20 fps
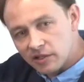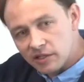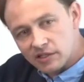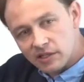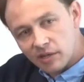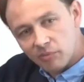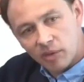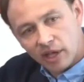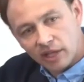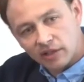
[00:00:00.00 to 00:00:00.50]
These
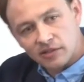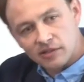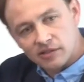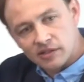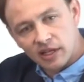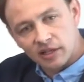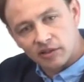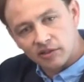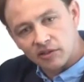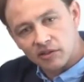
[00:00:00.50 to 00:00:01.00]
are patterns
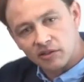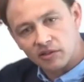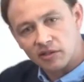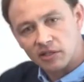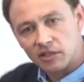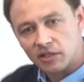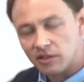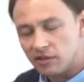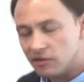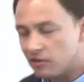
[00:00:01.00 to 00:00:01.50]
that
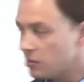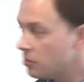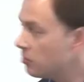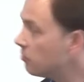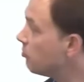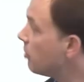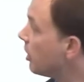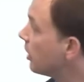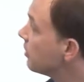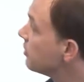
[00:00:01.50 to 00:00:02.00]
the, the
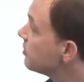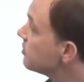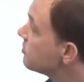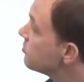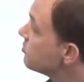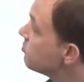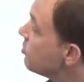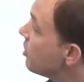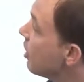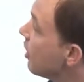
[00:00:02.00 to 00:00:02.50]

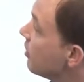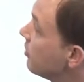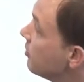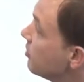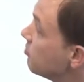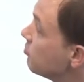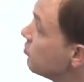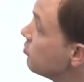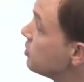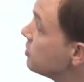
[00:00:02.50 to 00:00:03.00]
mechanisms behind
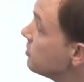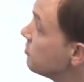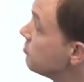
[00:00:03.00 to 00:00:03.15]
them we,